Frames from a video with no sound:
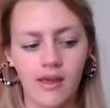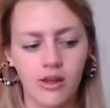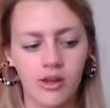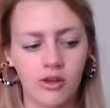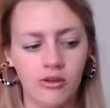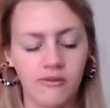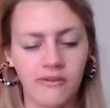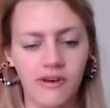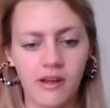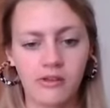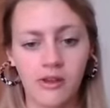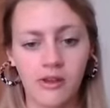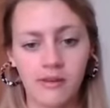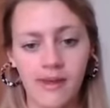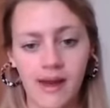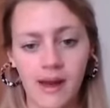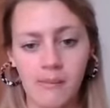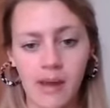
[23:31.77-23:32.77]
you
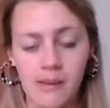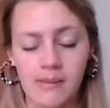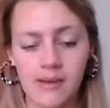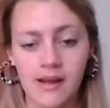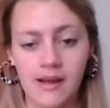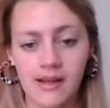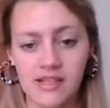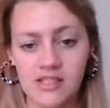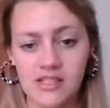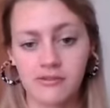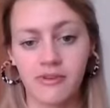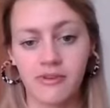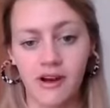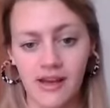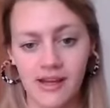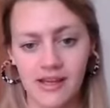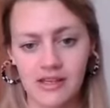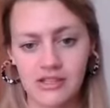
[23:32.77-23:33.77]
felt that maybe like
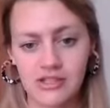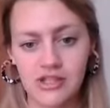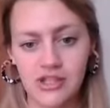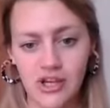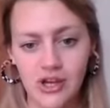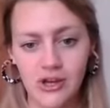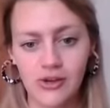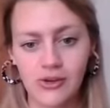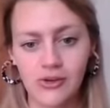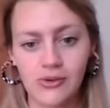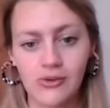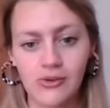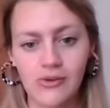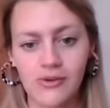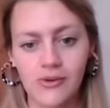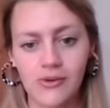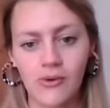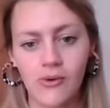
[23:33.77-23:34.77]
defined you,
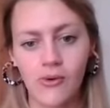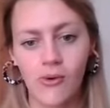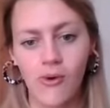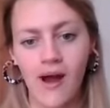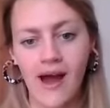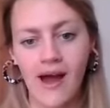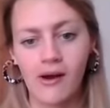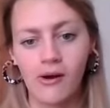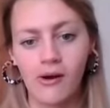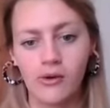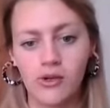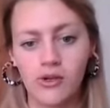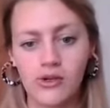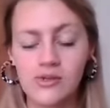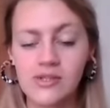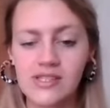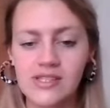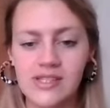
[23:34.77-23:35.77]
or how
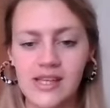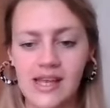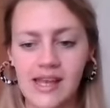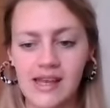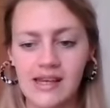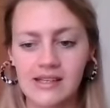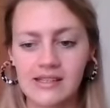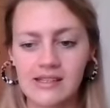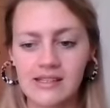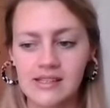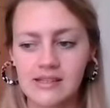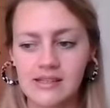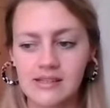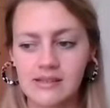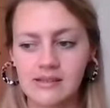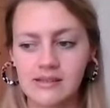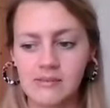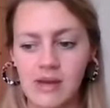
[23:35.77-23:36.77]
you see it,
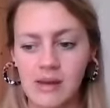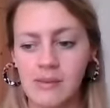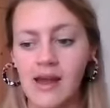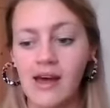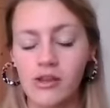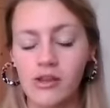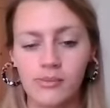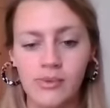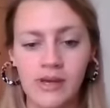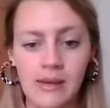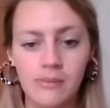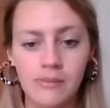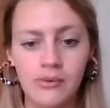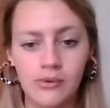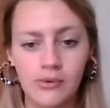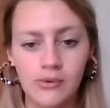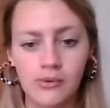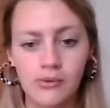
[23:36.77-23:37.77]
maybe other
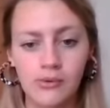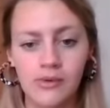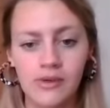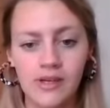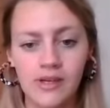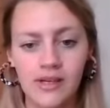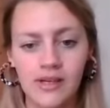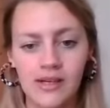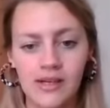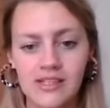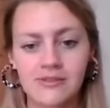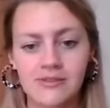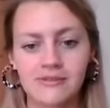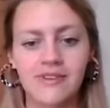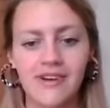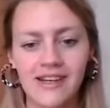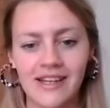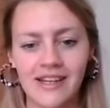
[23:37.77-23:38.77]
people
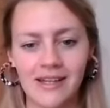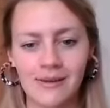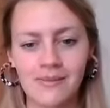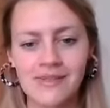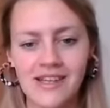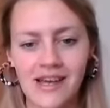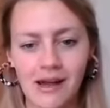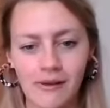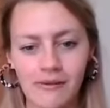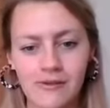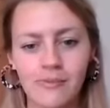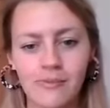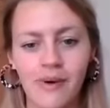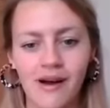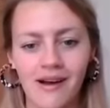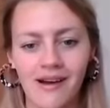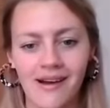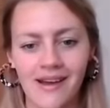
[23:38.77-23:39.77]
defining themselves
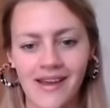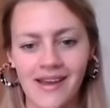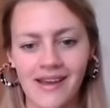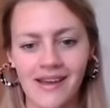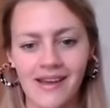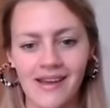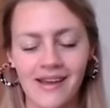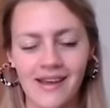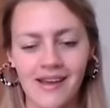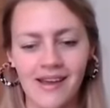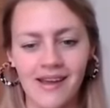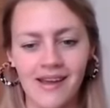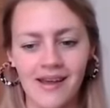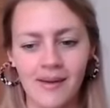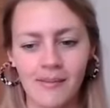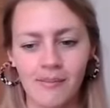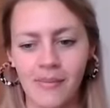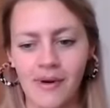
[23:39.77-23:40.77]
by
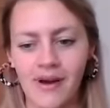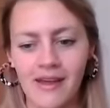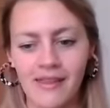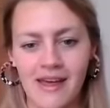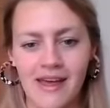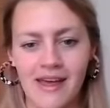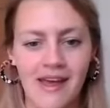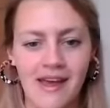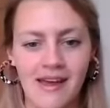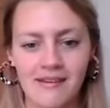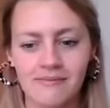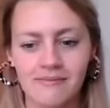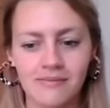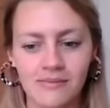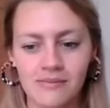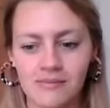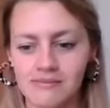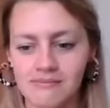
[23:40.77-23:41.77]

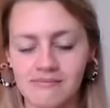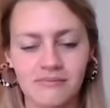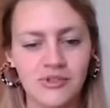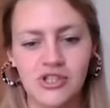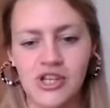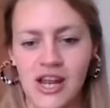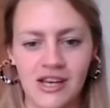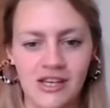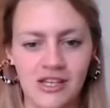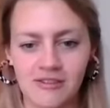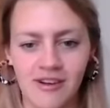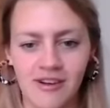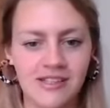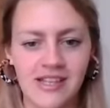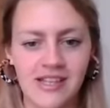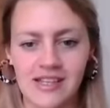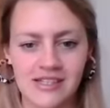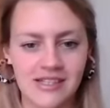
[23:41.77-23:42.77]
their gender
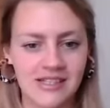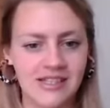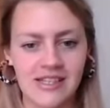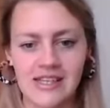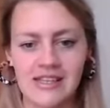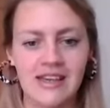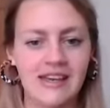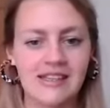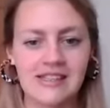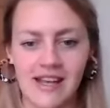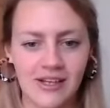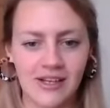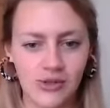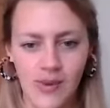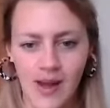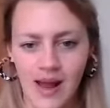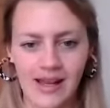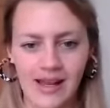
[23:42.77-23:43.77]
identity, their
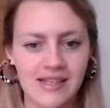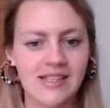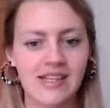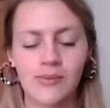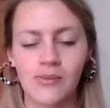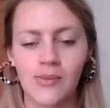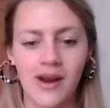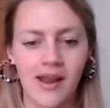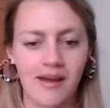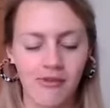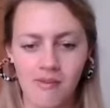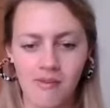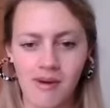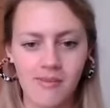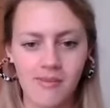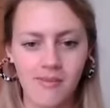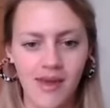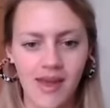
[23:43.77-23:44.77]
sexuality, whatever it
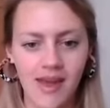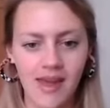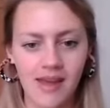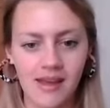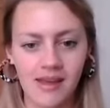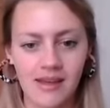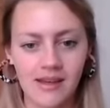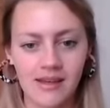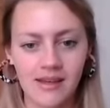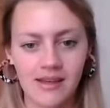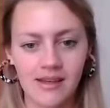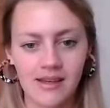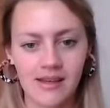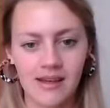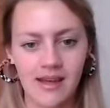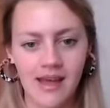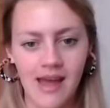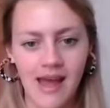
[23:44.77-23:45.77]
might be.
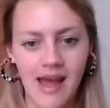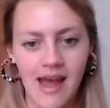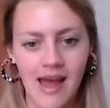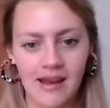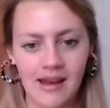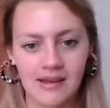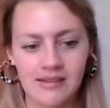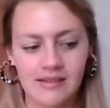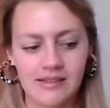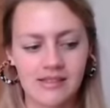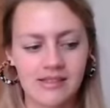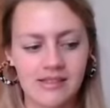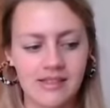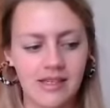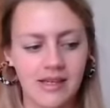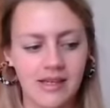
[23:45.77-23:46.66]
And